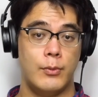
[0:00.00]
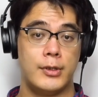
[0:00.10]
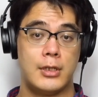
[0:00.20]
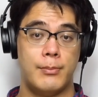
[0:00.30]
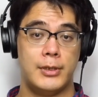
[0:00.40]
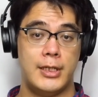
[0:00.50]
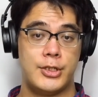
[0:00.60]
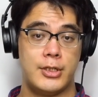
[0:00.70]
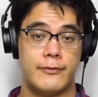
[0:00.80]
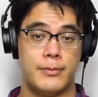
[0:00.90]
one
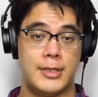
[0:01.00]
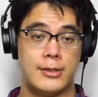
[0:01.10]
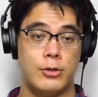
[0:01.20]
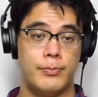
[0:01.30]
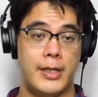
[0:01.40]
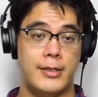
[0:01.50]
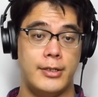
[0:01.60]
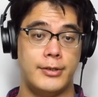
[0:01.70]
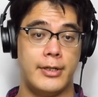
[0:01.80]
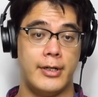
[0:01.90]
compilation from techno
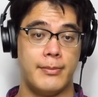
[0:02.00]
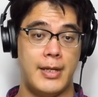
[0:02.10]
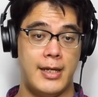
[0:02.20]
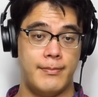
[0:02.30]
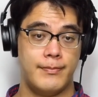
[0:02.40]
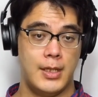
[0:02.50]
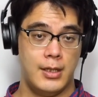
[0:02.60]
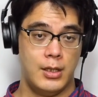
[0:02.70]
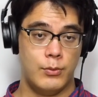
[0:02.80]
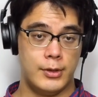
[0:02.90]
pioneer Derrick May,
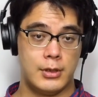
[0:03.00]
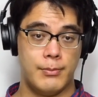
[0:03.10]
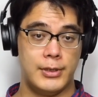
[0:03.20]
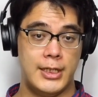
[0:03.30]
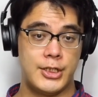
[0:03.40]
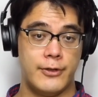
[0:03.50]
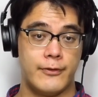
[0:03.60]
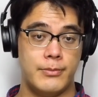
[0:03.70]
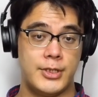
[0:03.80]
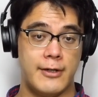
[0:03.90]
one compilation
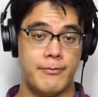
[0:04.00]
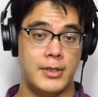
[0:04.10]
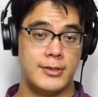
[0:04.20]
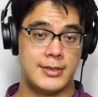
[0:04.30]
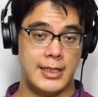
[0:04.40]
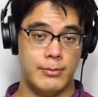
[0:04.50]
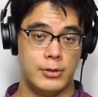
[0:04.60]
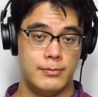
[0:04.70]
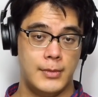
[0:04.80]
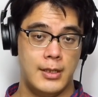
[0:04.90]
from Jeff Mills'
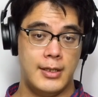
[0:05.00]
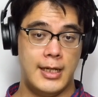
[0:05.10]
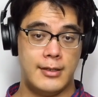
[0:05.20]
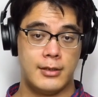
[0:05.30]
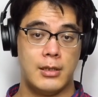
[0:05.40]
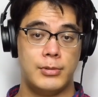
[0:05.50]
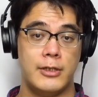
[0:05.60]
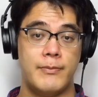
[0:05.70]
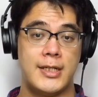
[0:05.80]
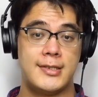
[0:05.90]
label, and a couple
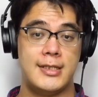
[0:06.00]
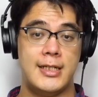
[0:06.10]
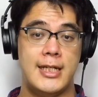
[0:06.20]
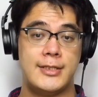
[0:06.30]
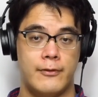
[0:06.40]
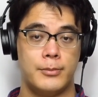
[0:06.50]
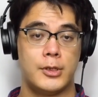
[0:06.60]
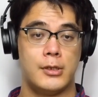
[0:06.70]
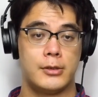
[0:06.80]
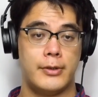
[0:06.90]
of mixed CDs from
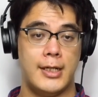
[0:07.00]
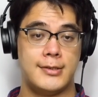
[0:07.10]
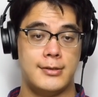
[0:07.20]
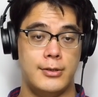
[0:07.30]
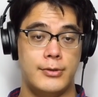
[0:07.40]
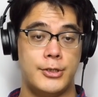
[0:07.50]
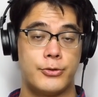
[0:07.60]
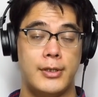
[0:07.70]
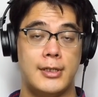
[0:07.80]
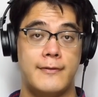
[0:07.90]
Carl Craig's new
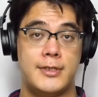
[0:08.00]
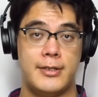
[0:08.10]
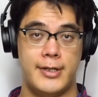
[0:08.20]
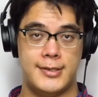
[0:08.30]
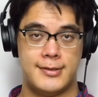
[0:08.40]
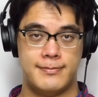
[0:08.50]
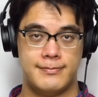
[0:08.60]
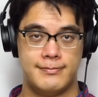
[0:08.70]
Detroit Love series.